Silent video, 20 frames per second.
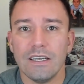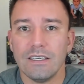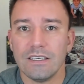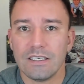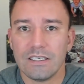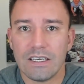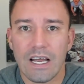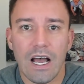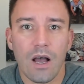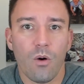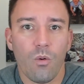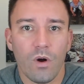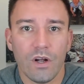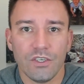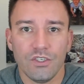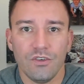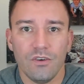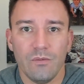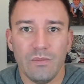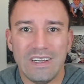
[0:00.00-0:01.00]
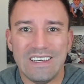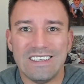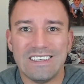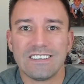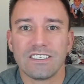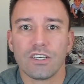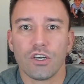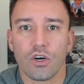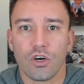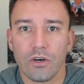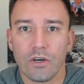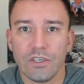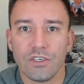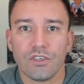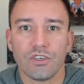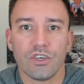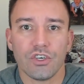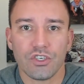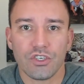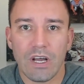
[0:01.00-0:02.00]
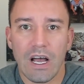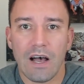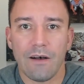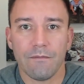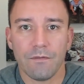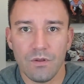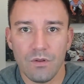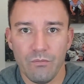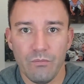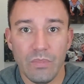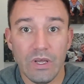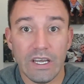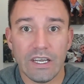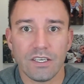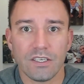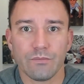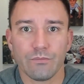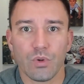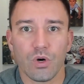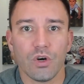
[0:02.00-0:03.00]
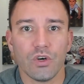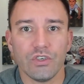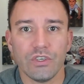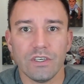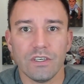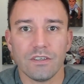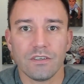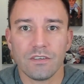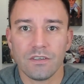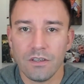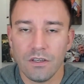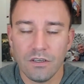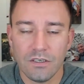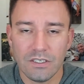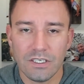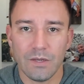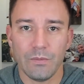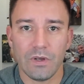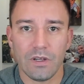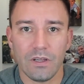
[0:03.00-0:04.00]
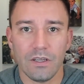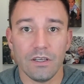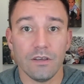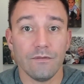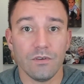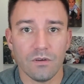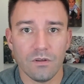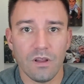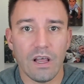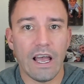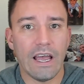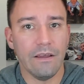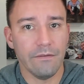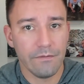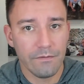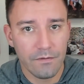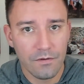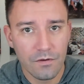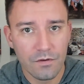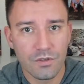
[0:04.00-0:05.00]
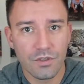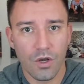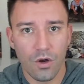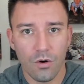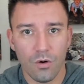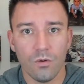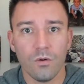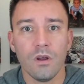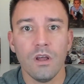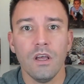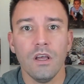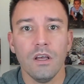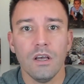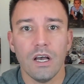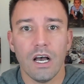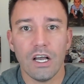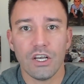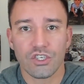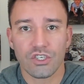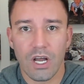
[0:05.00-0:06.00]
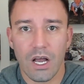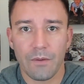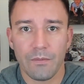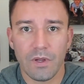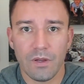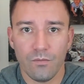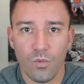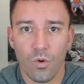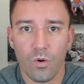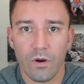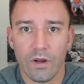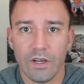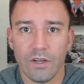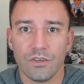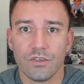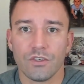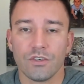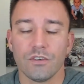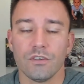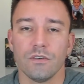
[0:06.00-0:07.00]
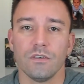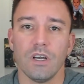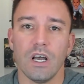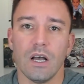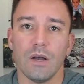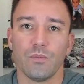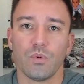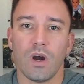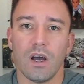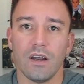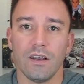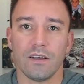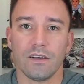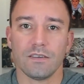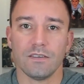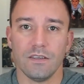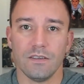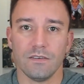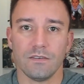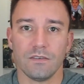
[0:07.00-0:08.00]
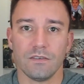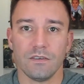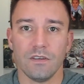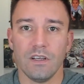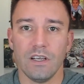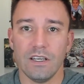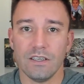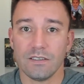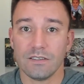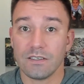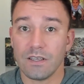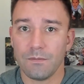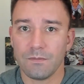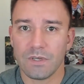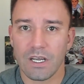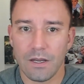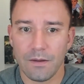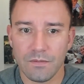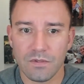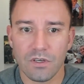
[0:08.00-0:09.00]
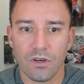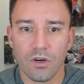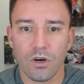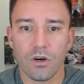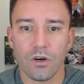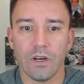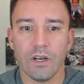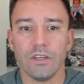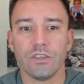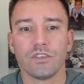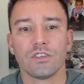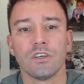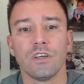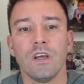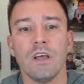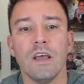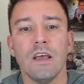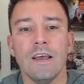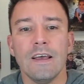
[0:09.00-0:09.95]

does not want you to be discouraged to shop for the biggest purchase typically of your life. So shopping mortgage products is sometimes encouraged.